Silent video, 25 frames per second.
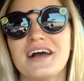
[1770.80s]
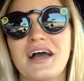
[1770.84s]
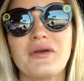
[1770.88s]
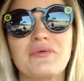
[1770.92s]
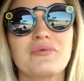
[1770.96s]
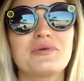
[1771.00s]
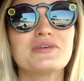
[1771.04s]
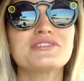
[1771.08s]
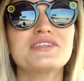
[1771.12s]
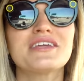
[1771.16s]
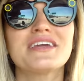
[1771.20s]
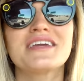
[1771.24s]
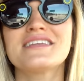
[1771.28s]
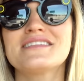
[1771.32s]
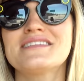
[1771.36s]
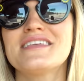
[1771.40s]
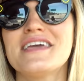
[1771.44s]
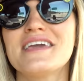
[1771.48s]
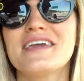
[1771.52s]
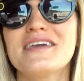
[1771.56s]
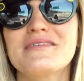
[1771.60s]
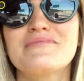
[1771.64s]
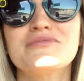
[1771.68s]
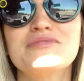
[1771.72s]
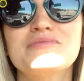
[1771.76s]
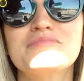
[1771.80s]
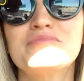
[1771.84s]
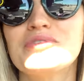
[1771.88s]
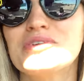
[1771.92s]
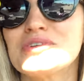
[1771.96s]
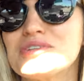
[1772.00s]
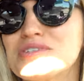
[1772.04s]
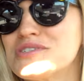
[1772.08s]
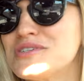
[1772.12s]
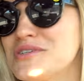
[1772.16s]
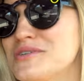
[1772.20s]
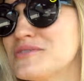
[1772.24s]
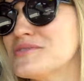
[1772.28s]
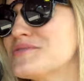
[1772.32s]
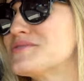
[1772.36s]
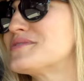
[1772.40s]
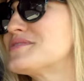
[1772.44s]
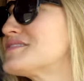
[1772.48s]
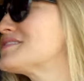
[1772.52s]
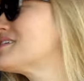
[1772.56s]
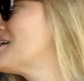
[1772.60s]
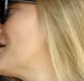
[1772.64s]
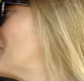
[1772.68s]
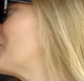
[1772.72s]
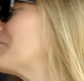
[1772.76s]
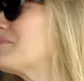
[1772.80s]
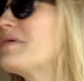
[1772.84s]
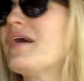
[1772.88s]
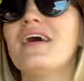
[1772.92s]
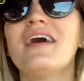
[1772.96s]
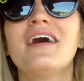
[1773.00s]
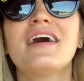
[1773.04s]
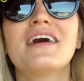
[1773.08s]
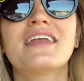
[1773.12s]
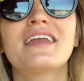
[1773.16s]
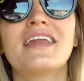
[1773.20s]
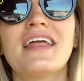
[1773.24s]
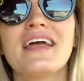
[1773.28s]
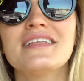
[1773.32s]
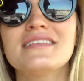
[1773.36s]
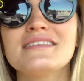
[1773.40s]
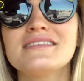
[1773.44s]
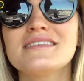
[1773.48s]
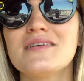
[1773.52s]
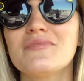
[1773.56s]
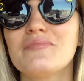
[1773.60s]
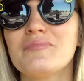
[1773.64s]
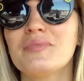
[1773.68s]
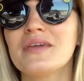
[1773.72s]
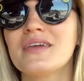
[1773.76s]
I wish I could take him to more shoots, but it ends up